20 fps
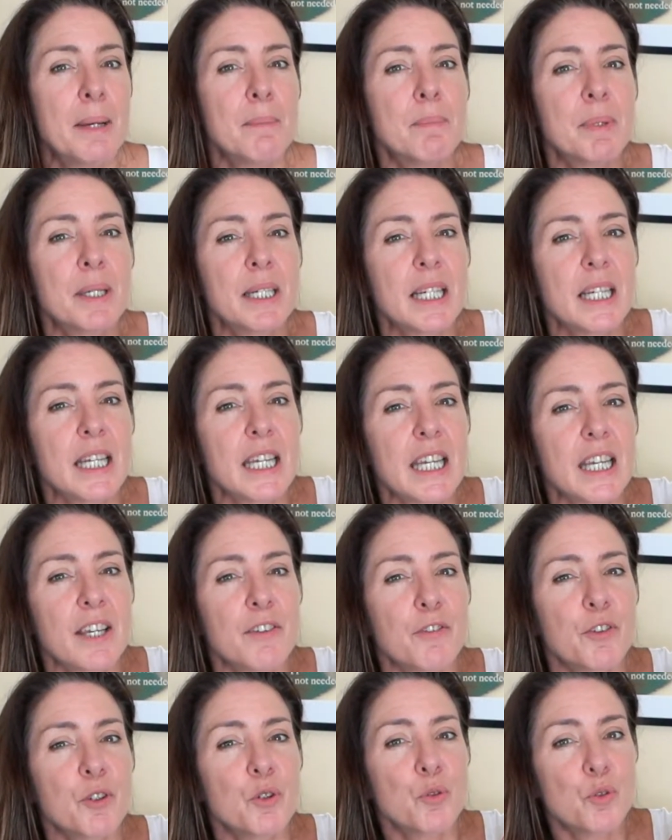but
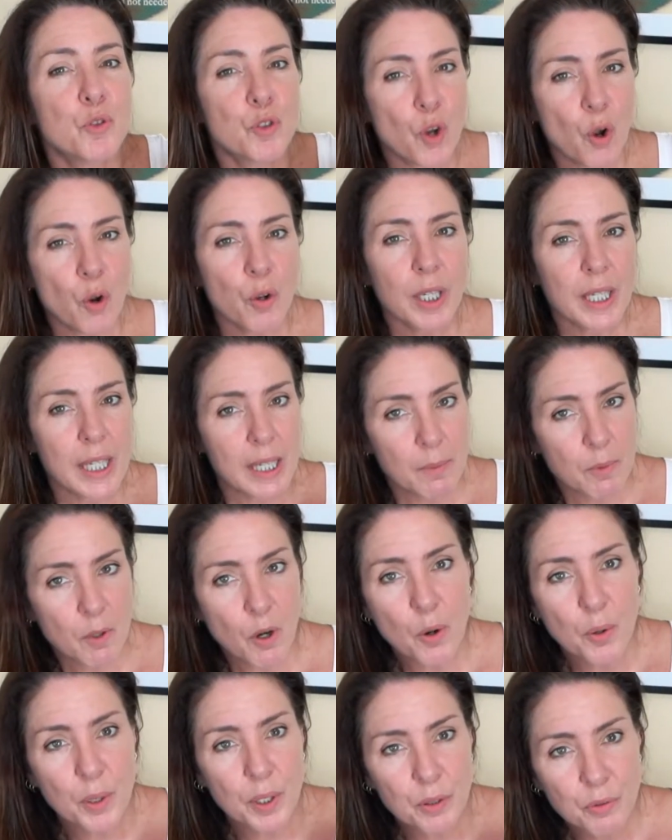if you don't keep
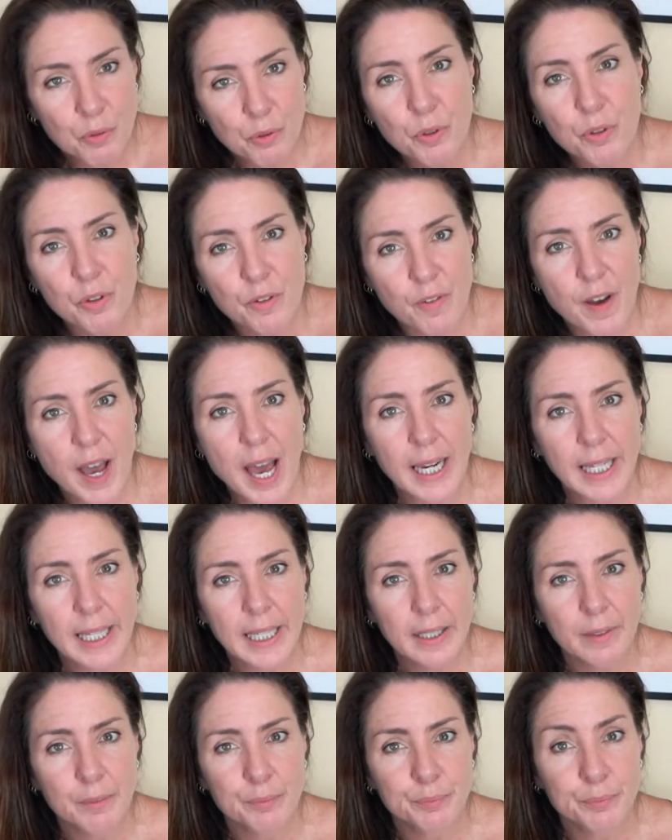going through the
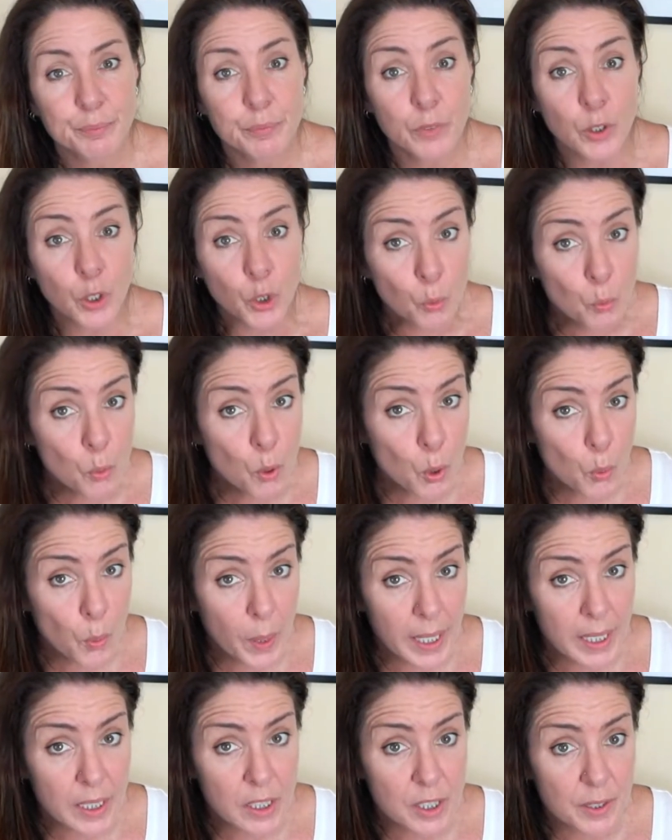valley, you will
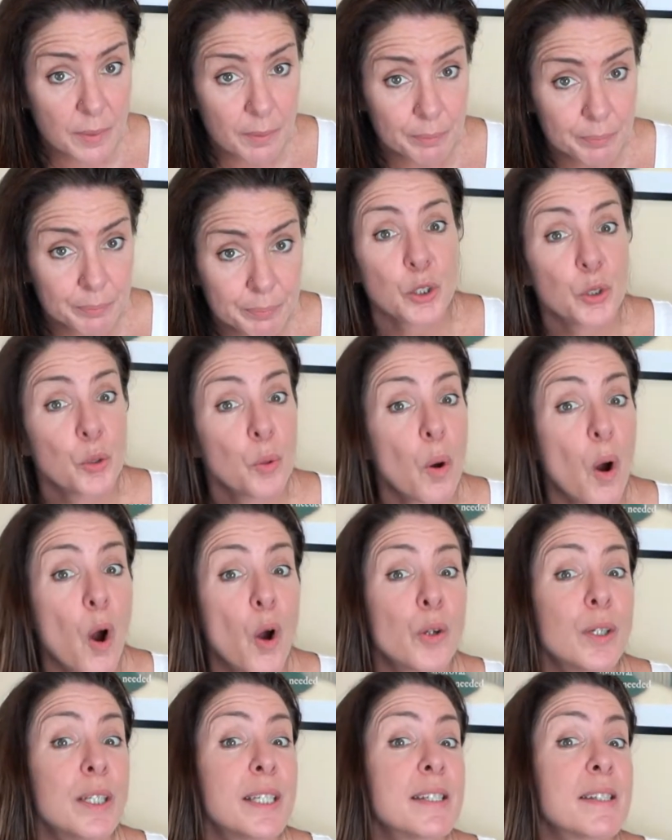quit. You
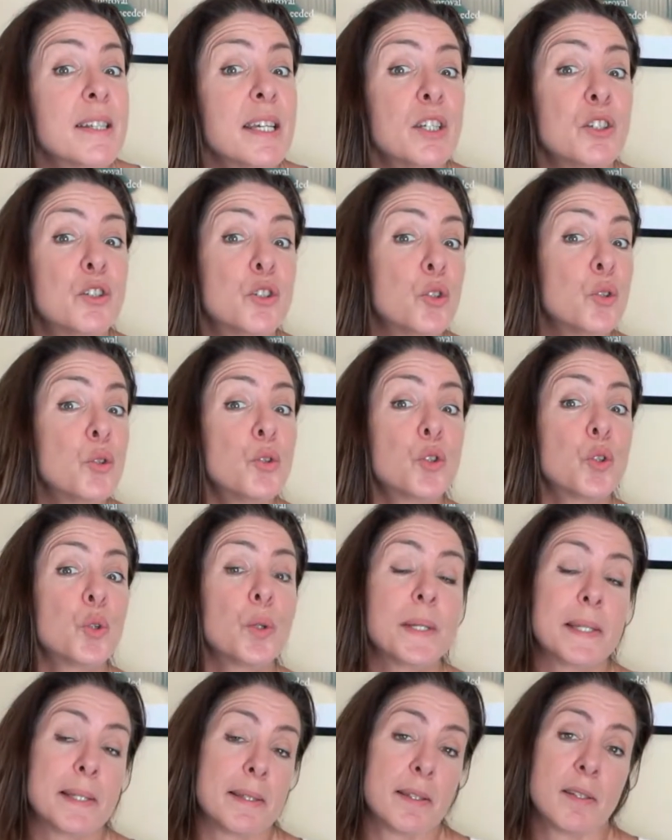only see 2
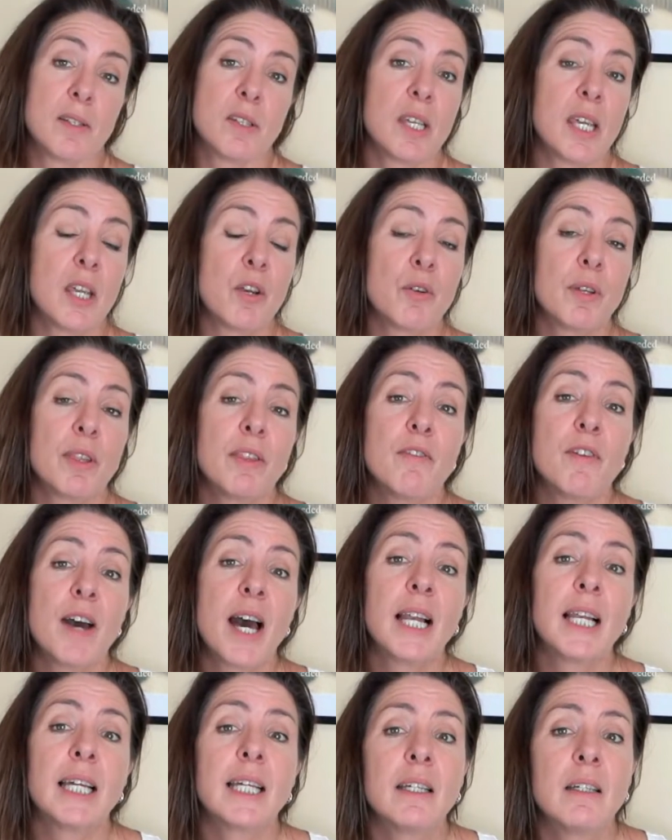choices here in the
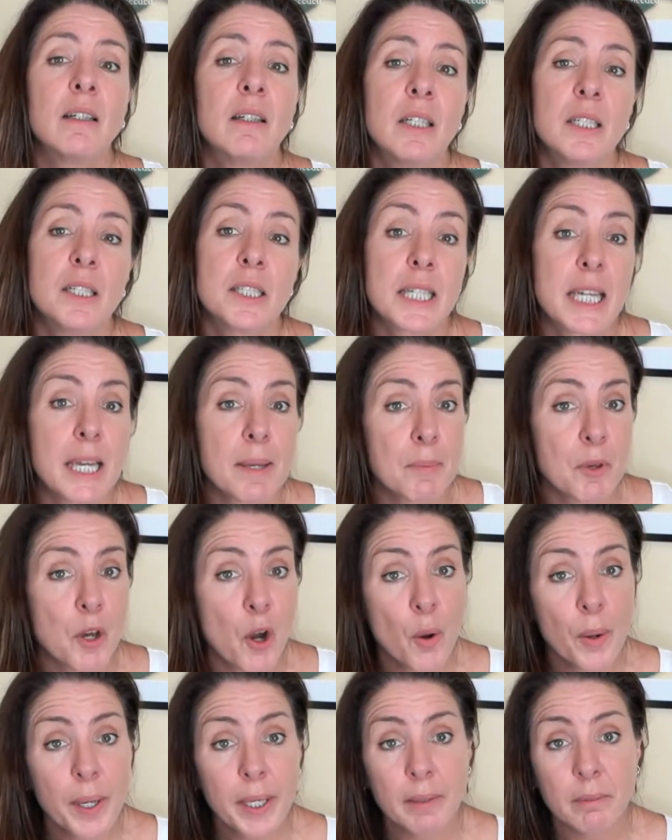valley: to keep
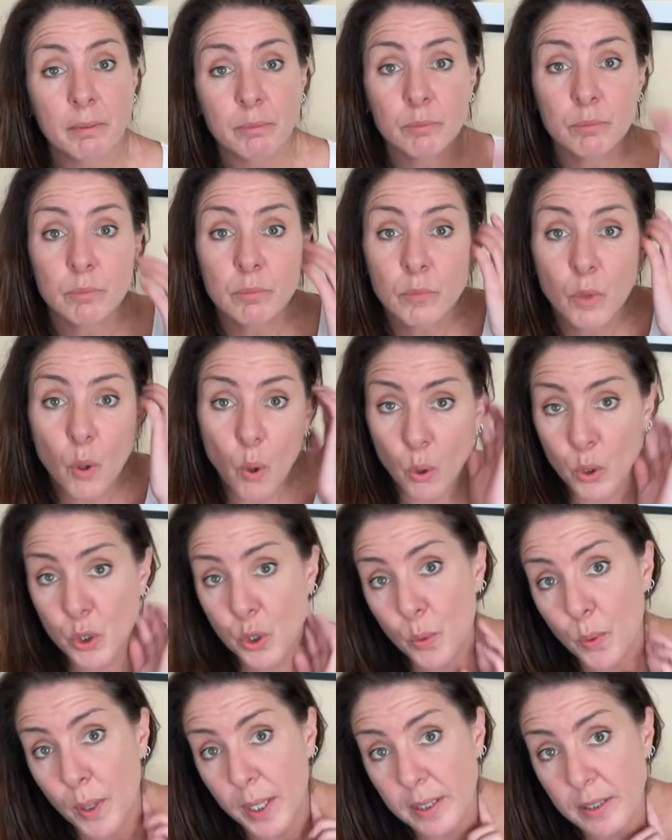going or
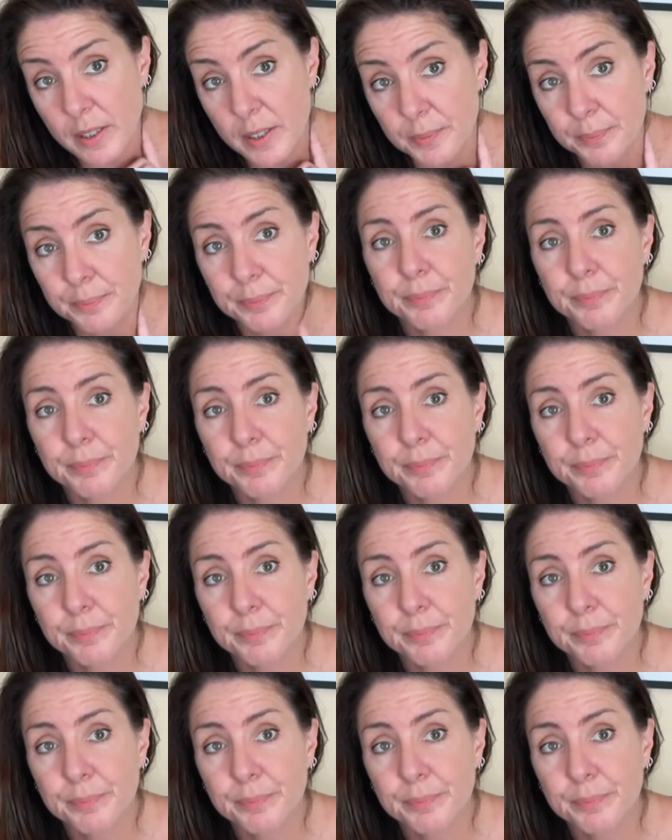to quit.